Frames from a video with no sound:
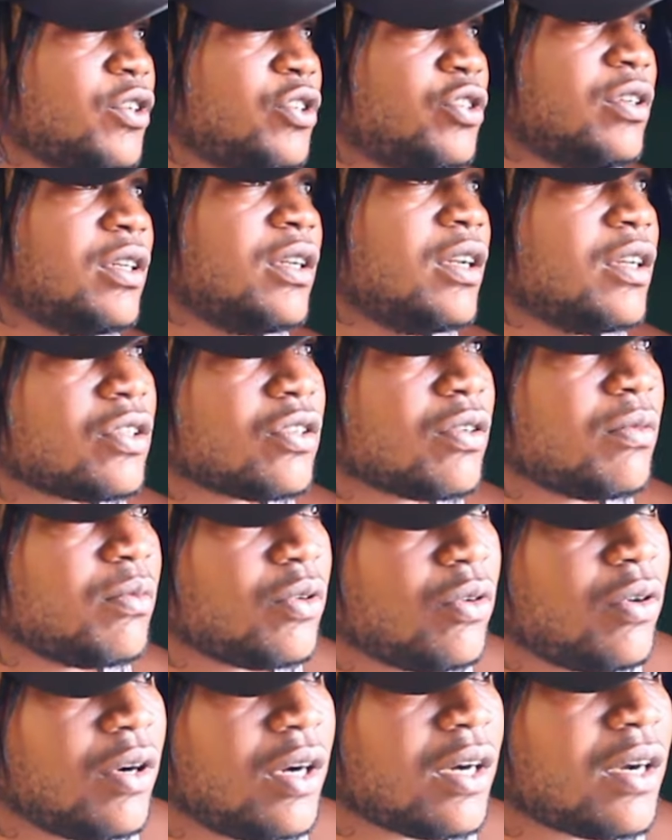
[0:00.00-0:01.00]
a tree there, so
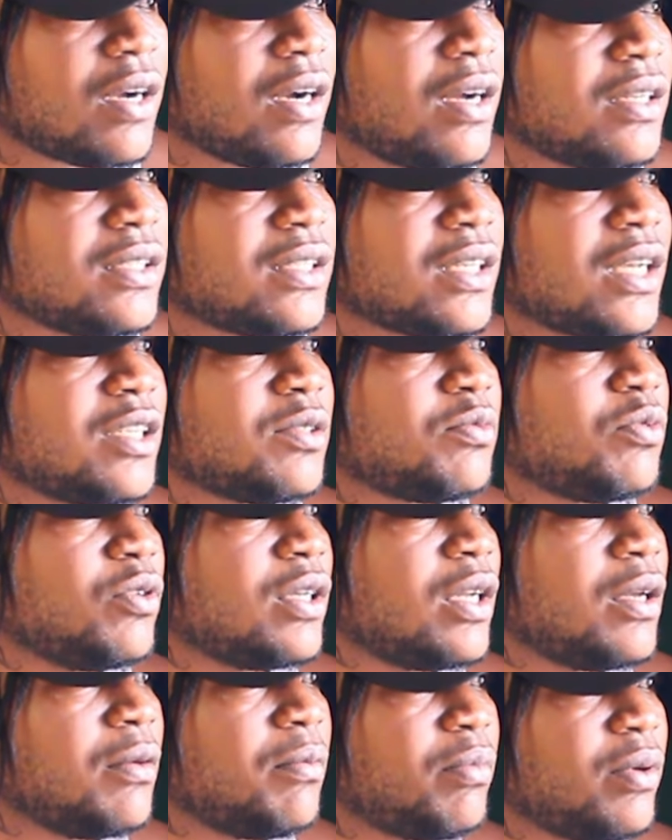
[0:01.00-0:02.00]
I go and Constant
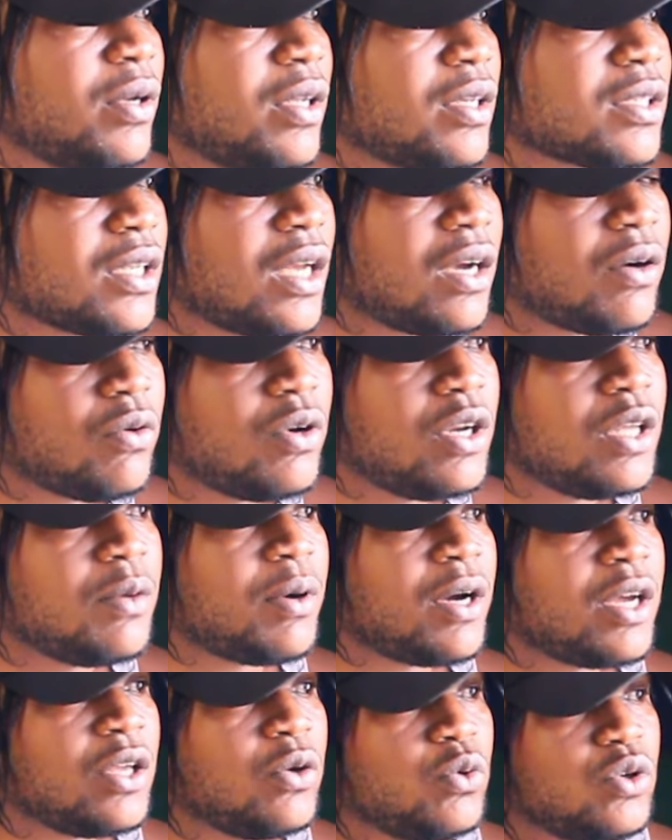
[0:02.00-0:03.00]
Spring them place. There a whole heap
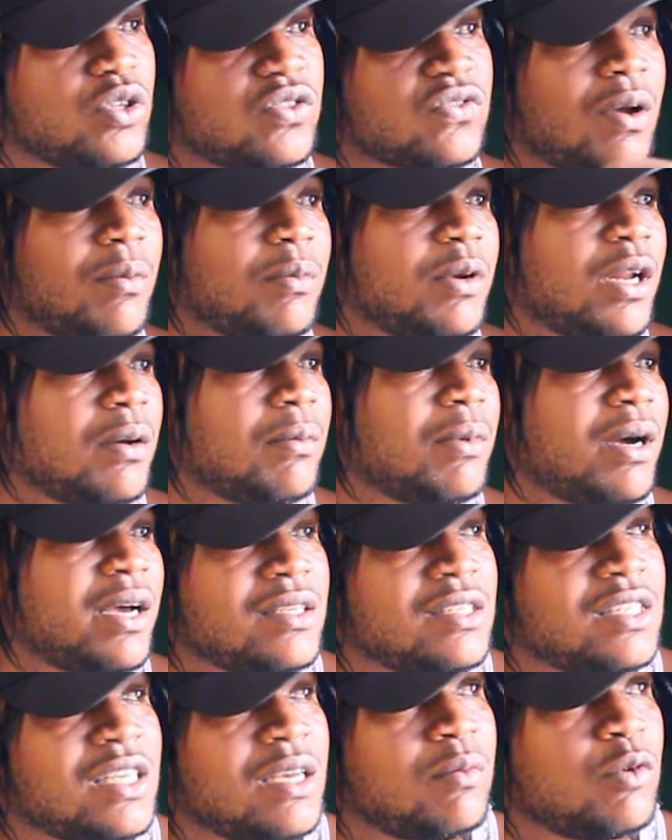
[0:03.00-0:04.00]
of youths from in my
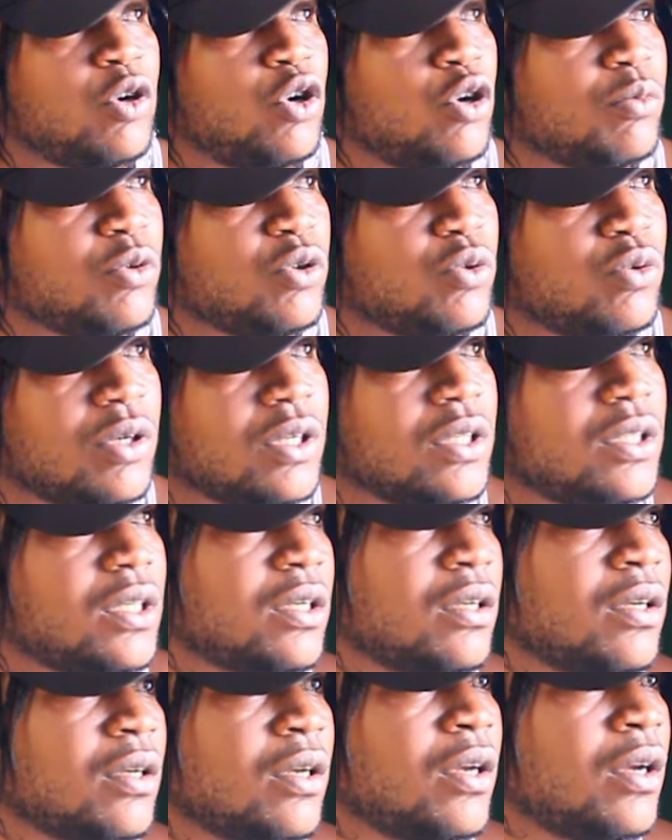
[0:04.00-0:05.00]
same
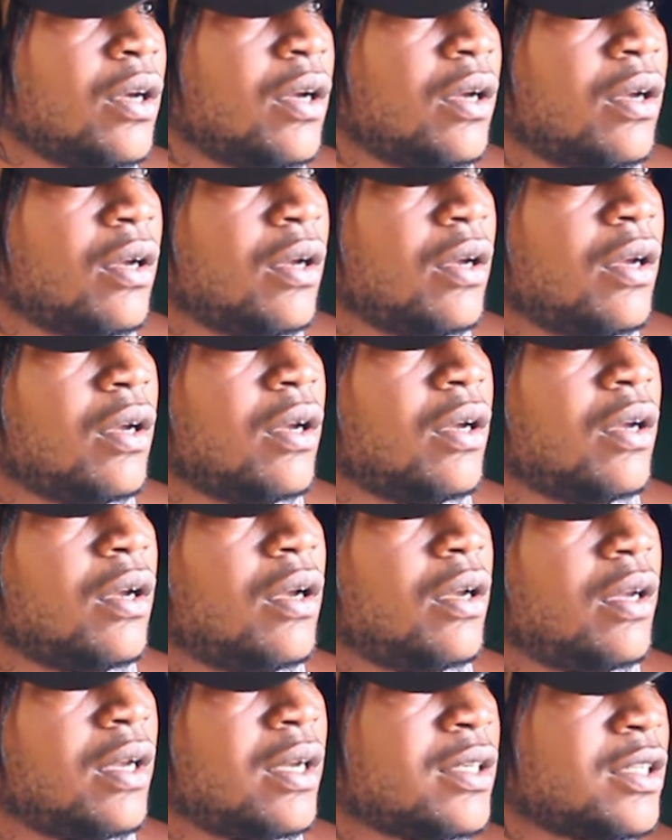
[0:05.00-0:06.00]
community.
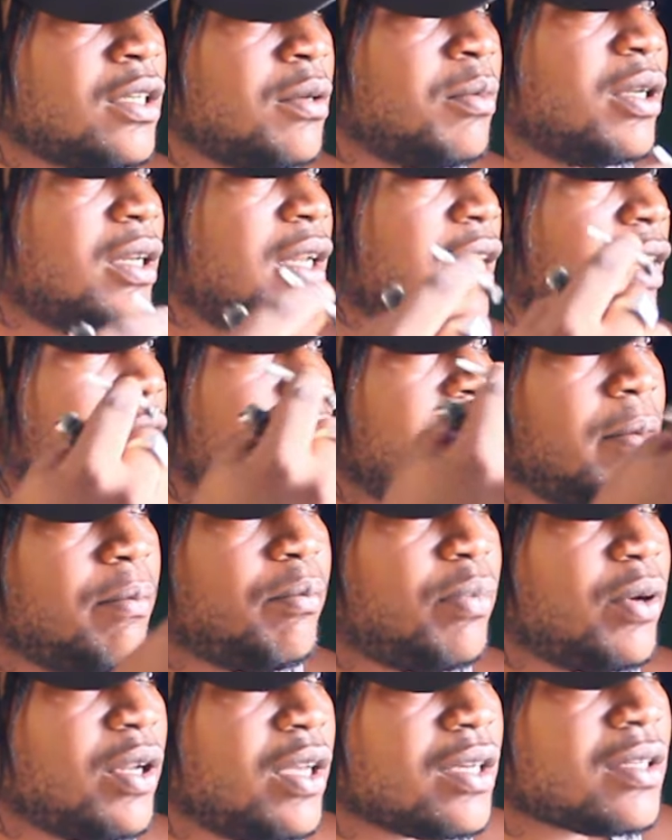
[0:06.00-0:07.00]
You see me dead
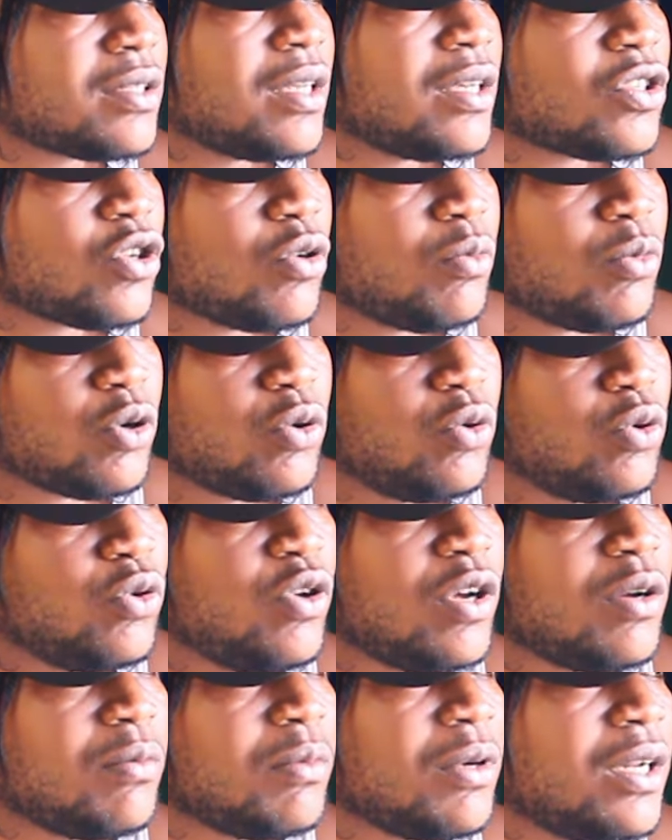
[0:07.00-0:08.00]
them place there. So I'm good
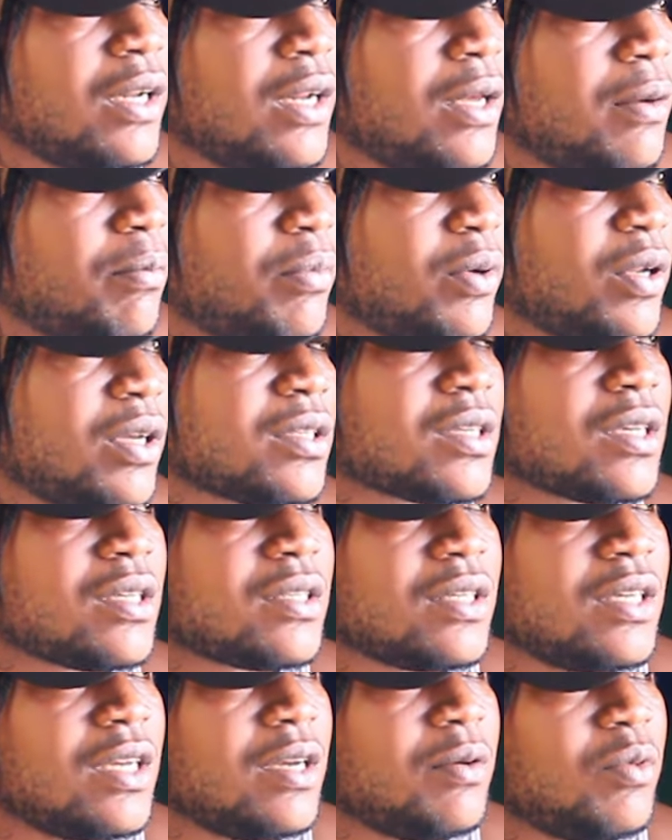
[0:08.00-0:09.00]
when I there, them place. I
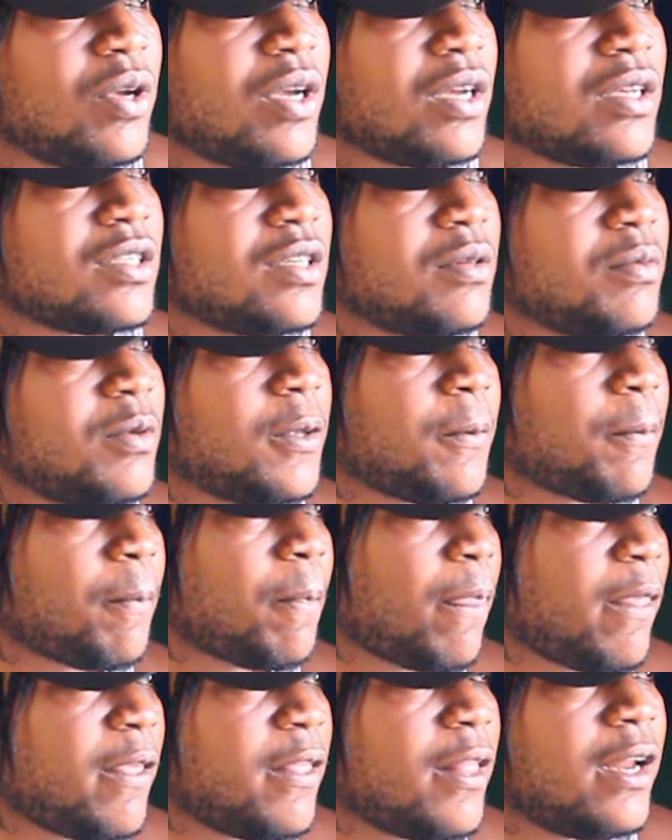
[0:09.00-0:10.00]
see me, you see me.
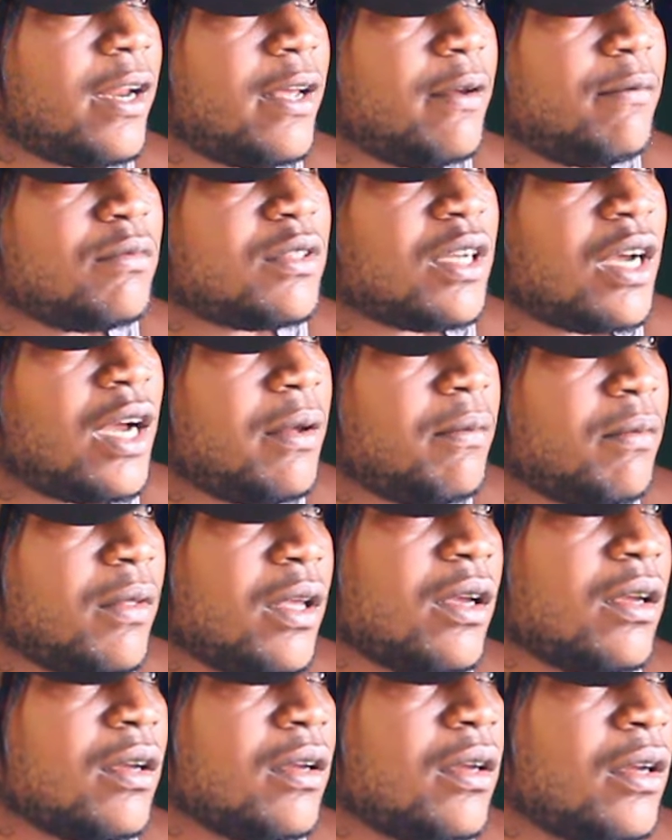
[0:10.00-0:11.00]
In them time
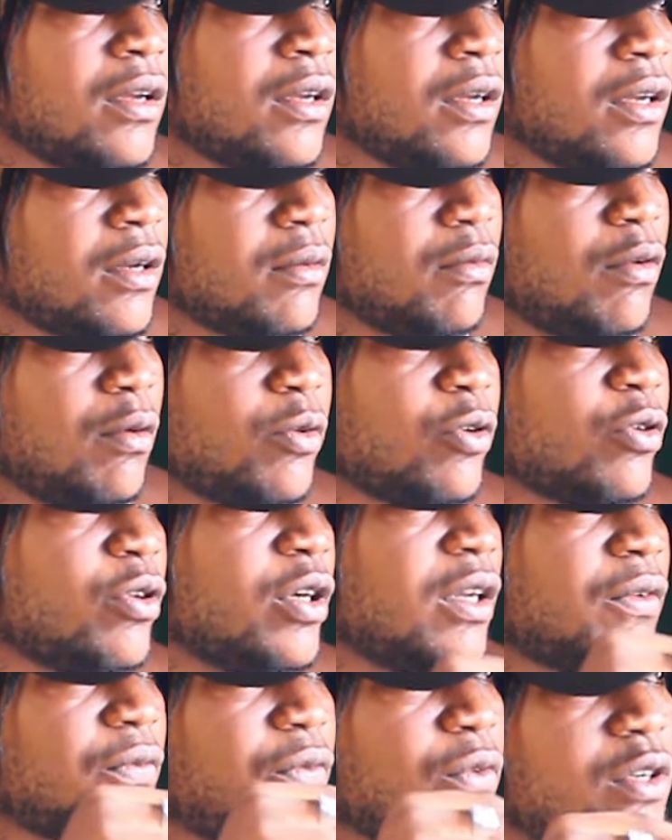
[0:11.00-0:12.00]
there. I'm
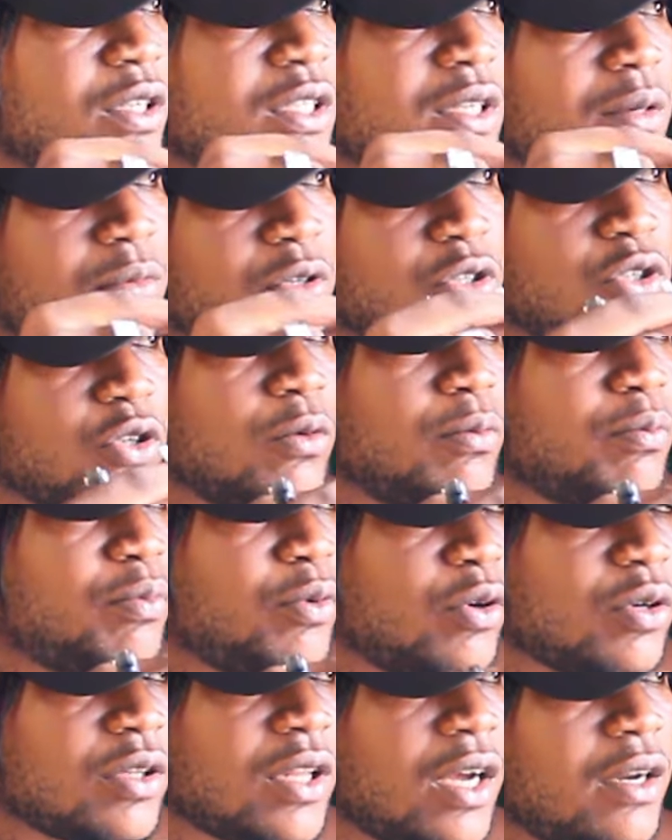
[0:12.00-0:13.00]
grateful, so I jump
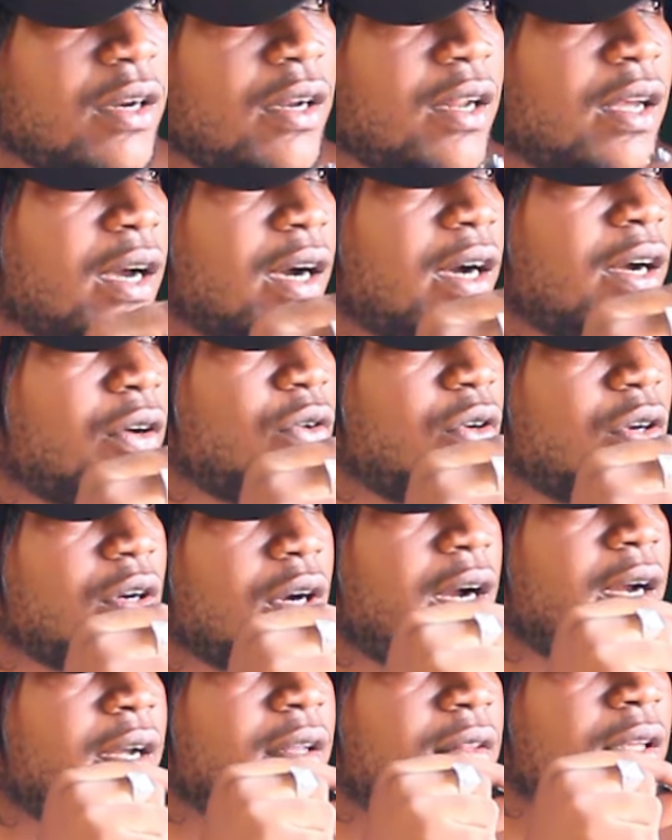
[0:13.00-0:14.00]
out and there I do the
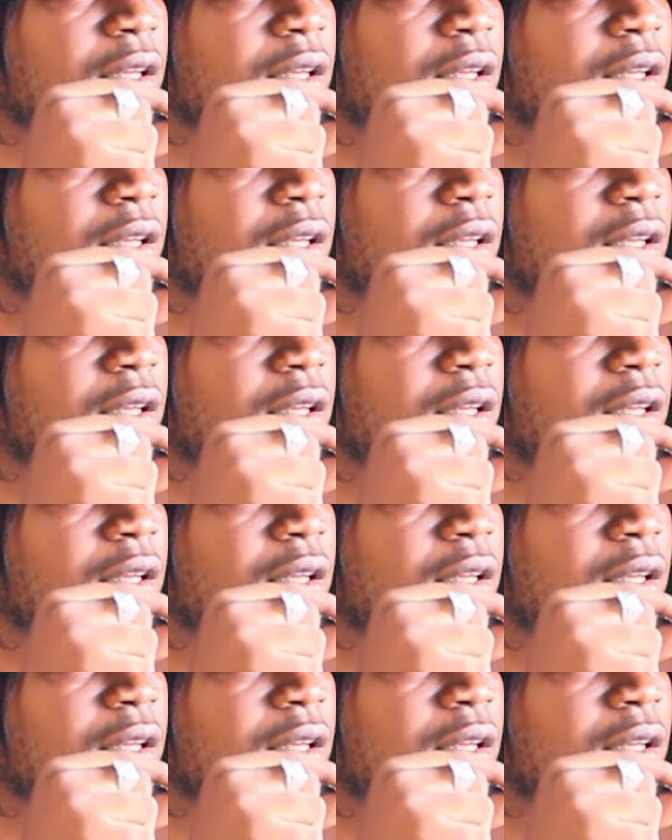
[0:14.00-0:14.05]
right